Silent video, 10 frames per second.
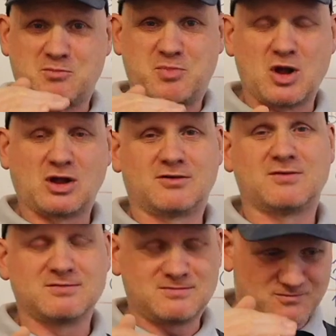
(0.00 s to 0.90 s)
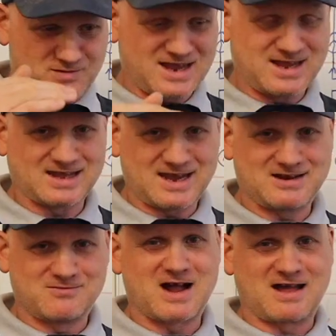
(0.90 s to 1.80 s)
that boiler and
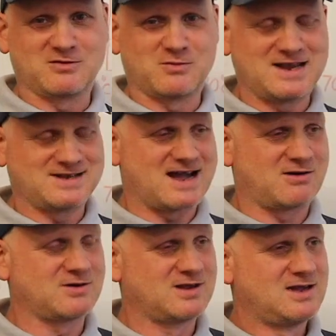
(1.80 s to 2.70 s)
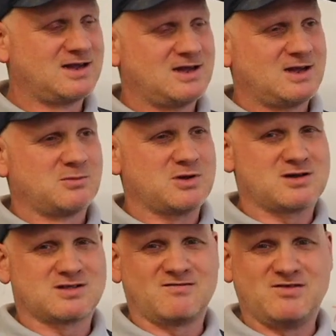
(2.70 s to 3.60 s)
regulating right the way down,
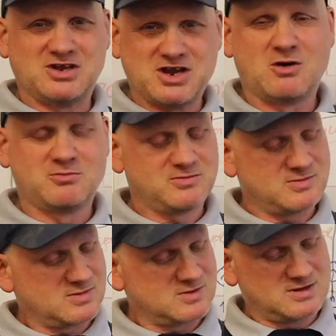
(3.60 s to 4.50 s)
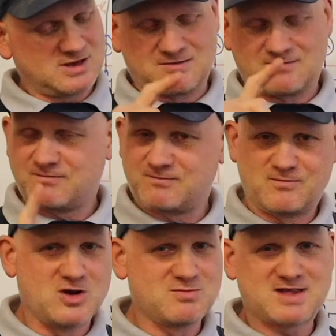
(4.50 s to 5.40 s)
because if you don't, your
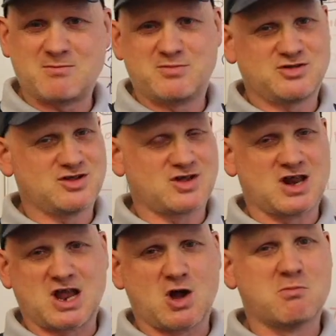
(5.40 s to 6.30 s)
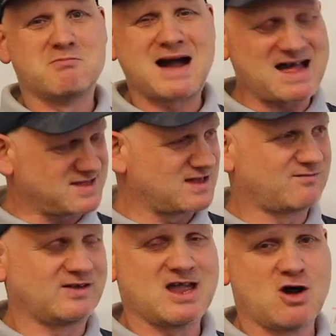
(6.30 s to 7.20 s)
room temperature is going to go
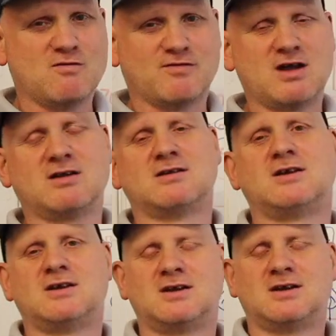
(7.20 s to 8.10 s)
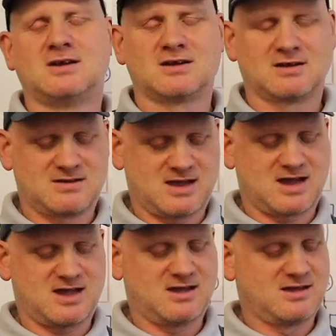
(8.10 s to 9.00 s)
massively over,
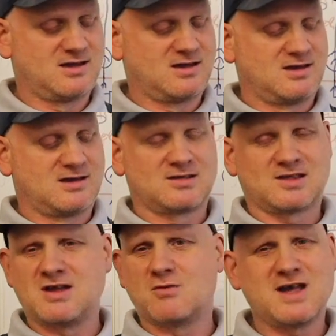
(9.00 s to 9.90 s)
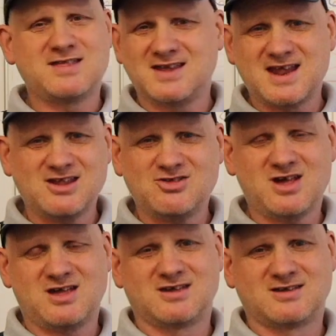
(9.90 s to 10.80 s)
okay, so you're wasting
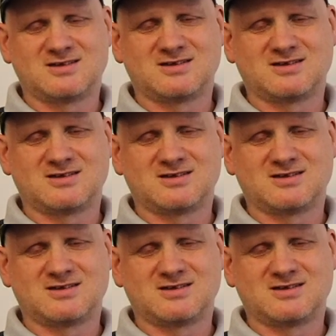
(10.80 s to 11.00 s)
energy.